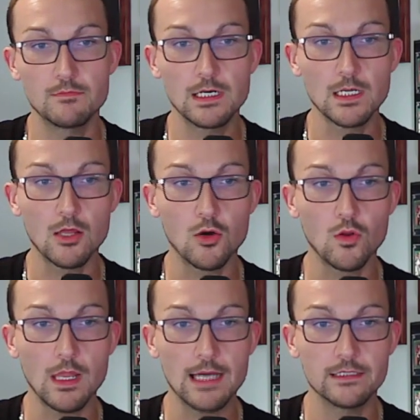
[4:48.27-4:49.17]

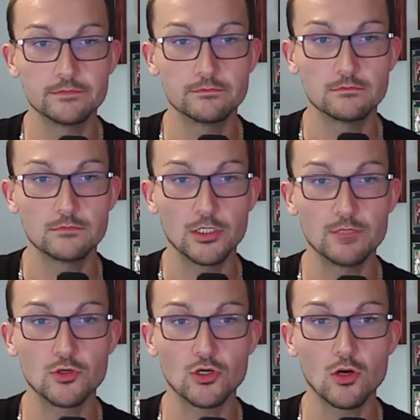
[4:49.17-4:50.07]

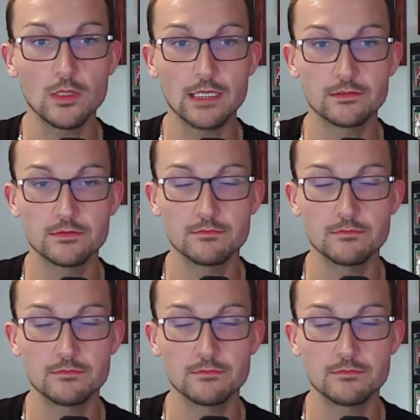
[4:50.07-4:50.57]
Marola,